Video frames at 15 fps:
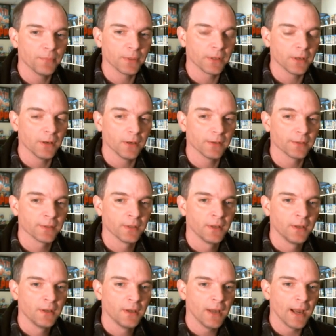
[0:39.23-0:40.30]
because
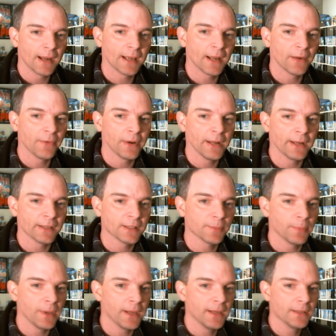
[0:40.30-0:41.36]
I kind of ran out of
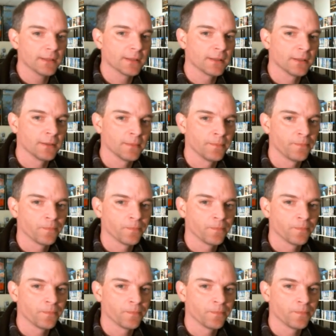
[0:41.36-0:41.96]
space.